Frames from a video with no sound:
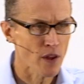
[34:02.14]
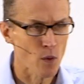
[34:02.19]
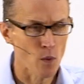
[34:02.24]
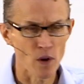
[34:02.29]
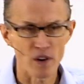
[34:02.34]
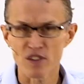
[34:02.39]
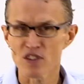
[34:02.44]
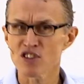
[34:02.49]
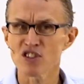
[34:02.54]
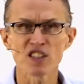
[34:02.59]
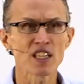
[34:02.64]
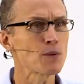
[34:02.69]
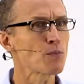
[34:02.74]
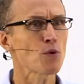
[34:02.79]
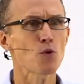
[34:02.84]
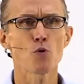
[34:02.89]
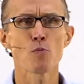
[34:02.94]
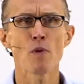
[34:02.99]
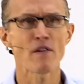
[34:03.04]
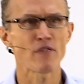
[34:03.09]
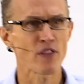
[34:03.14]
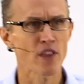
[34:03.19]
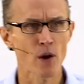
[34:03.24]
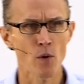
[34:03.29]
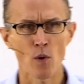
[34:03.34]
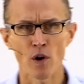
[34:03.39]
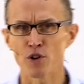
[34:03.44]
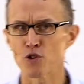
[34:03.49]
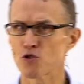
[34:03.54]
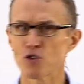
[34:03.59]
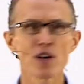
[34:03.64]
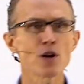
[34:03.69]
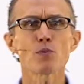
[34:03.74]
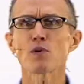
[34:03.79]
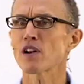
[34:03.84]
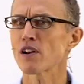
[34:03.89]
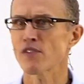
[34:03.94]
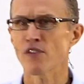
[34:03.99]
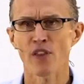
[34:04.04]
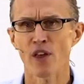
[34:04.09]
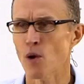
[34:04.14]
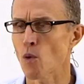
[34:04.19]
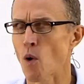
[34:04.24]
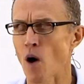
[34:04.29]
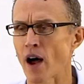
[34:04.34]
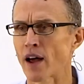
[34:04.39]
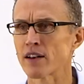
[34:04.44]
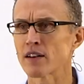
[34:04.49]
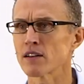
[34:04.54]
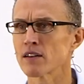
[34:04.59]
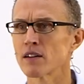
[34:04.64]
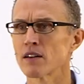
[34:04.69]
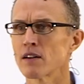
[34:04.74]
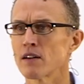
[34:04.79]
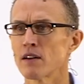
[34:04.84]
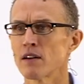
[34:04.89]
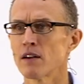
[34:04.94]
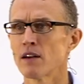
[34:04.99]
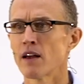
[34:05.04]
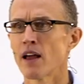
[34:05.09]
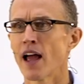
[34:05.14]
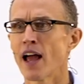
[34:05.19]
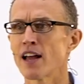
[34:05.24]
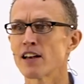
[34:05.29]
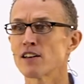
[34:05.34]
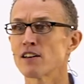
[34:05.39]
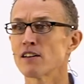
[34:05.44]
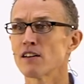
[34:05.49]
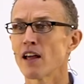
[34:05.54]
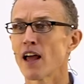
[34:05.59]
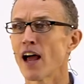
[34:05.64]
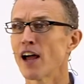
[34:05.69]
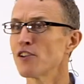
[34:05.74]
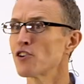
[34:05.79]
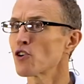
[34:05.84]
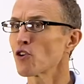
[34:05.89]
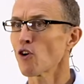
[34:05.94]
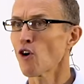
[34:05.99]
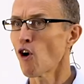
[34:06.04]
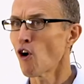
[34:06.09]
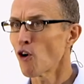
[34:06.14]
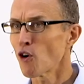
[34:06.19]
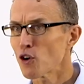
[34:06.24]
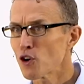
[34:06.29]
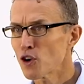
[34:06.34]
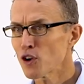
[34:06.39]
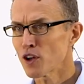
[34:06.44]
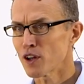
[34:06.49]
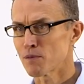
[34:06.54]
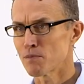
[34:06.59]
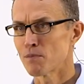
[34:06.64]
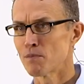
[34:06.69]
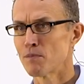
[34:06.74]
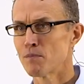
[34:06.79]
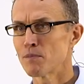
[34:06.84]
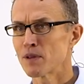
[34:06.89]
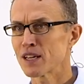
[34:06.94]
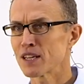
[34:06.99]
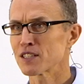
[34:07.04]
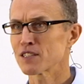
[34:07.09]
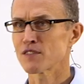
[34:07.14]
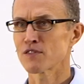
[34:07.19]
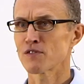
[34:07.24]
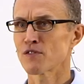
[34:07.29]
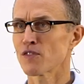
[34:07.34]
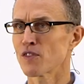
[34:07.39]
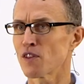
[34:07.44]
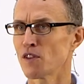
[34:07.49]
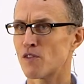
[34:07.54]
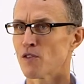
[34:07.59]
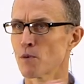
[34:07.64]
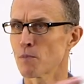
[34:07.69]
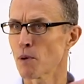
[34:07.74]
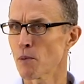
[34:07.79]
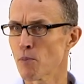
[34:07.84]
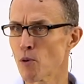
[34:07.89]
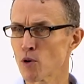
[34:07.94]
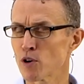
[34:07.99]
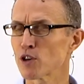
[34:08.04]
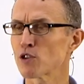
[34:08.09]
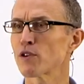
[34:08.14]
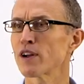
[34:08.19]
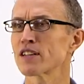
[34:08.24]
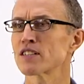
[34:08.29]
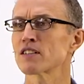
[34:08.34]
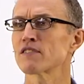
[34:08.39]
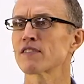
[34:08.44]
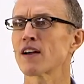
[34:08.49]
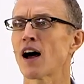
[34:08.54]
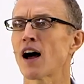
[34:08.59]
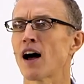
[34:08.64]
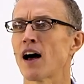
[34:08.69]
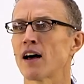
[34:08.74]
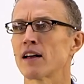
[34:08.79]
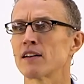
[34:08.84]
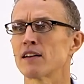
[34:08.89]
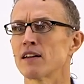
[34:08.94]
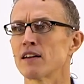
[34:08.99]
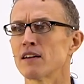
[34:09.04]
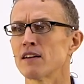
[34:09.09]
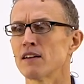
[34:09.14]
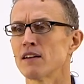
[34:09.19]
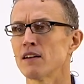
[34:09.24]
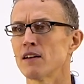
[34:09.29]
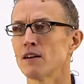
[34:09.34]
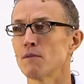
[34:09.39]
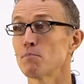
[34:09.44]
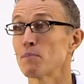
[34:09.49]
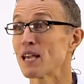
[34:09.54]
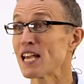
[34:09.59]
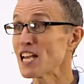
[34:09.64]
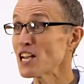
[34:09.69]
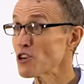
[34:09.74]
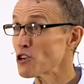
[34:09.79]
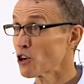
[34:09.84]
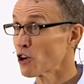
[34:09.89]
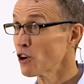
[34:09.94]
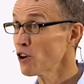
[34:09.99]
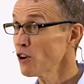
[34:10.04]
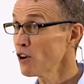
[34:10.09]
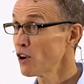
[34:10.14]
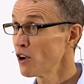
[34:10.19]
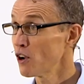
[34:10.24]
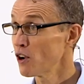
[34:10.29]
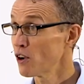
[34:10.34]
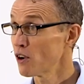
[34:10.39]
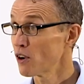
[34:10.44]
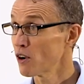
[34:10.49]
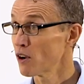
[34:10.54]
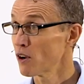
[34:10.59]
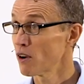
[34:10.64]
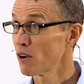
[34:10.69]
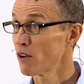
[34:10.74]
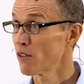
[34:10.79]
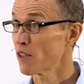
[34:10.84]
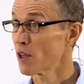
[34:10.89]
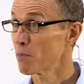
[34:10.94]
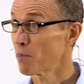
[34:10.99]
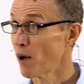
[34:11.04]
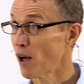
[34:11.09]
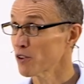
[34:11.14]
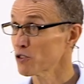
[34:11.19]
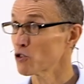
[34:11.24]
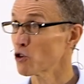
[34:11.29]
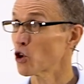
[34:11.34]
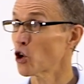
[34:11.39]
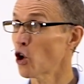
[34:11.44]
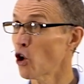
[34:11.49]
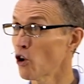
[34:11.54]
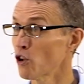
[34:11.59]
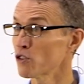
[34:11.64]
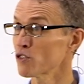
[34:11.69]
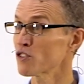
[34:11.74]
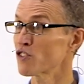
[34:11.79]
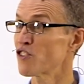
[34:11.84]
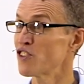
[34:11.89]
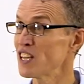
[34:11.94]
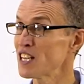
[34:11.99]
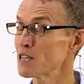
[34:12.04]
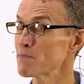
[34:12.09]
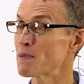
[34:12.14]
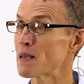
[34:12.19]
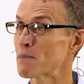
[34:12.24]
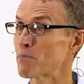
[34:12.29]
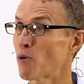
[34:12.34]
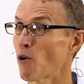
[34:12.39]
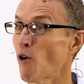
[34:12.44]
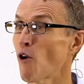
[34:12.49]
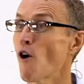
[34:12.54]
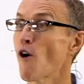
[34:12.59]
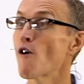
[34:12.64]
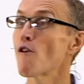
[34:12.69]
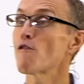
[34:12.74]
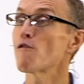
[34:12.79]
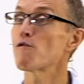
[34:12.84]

they want, sleep with whomever they want, drink whatever they want, and, and you're all good because of the, the purported grace of God. Peter, the apostle, calls these people